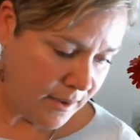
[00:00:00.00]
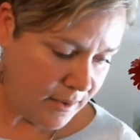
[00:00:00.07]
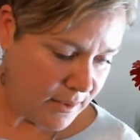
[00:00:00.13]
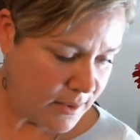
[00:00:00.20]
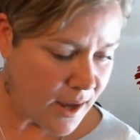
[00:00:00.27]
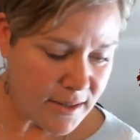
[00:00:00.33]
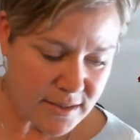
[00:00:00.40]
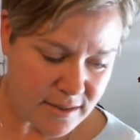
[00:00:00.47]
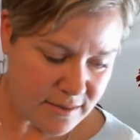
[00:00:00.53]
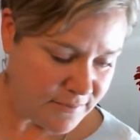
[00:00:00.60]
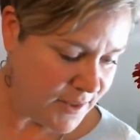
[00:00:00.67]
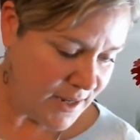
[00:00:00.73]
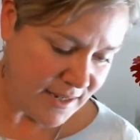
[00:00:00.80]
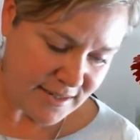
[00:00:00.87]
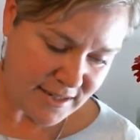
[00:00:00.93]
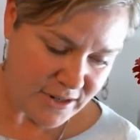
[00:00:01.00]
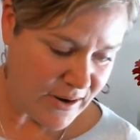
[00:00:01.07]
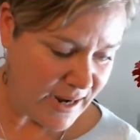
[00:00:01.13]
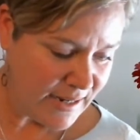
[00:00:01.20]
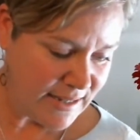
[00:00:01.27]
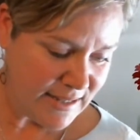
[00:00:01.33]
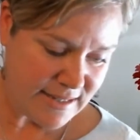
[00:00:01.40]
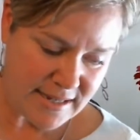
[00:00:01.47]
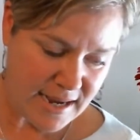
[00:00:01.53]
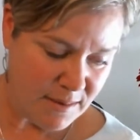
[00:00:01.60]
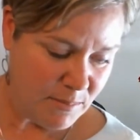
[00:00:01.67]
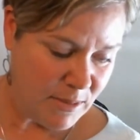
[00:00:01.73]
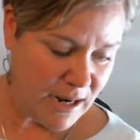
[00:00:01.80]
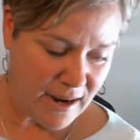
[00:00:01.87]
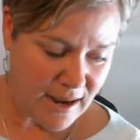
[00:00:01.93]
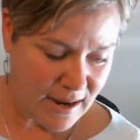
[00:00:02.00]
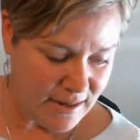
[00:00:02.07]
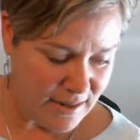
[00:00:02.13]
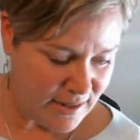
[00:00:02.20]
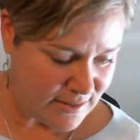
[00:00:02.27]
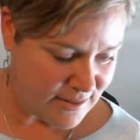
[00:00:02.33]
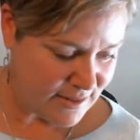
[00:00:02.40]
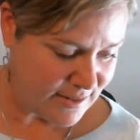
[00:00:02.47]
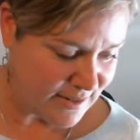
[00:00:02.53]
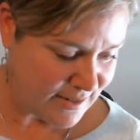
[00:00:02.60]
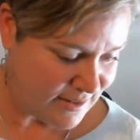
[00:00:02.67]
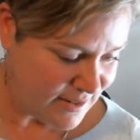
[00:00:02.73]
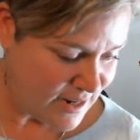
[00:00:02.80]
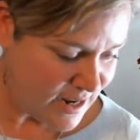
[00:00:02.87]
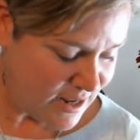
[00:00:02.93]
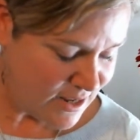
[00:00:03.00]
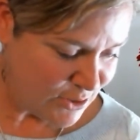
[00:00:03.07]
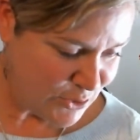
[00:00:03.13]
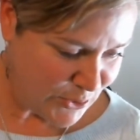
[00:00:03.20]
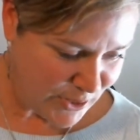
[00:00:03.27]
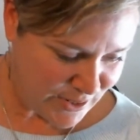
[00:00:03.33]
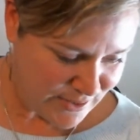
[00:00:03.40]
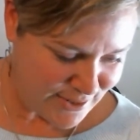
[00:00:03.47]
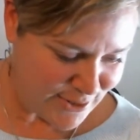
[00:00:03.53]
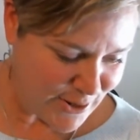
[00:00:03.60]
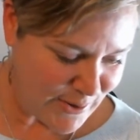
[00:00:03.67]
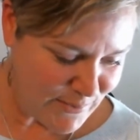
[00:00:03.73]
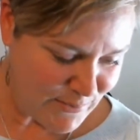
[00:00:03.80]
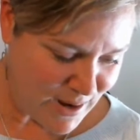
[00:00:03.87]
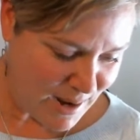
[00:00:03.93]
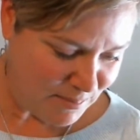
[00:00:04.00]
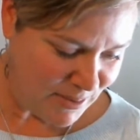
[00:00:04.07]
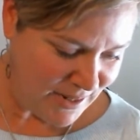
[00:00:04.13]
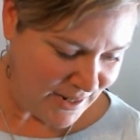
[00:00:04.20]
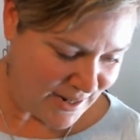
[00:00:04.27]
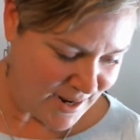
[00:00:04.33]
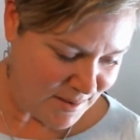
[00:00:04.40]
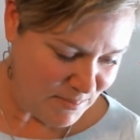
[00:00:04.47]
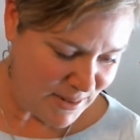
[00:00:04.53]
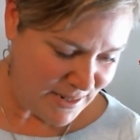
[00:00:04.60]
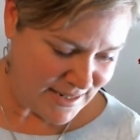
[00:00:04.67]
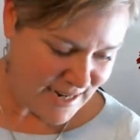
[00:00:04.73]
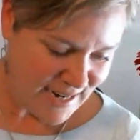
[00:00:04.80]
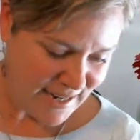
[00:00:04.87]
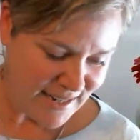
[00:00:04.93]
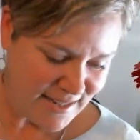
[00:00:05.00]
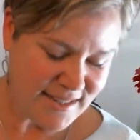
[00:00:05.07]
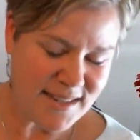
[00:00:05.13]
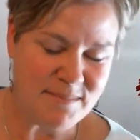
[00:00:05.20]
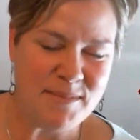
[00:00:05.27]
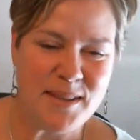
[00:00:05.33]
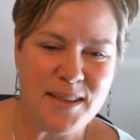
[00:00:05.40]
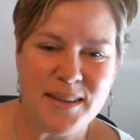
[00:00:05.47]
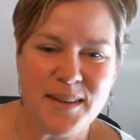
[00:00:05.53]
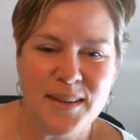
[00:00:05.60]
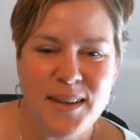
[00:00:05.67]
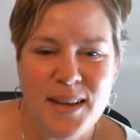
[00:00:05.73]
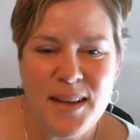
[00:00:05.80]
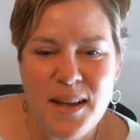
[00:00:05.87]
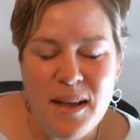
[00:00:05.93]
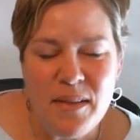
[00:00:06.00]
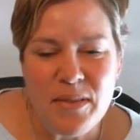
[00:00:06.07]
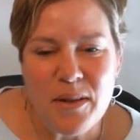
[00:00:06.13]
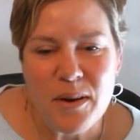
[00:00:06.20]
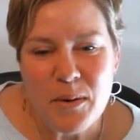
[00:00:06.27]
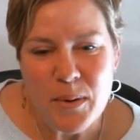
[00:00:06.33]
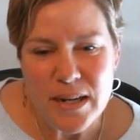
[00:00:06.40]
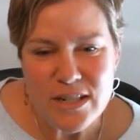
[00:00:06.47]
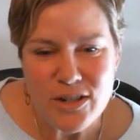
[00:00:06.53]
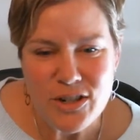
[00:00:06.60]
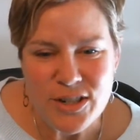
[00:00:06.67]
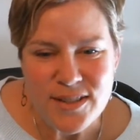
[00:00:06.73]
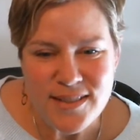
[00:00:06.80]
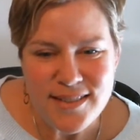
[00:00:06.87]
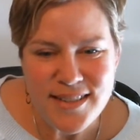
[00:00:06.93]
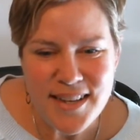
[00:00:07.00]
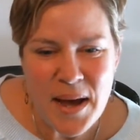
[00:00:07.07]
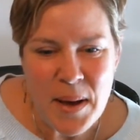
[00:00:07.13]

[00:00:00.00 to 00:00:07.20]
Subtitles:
Lots of things here I could say, but I need to sort of start wrapping it up and taking some of the questions.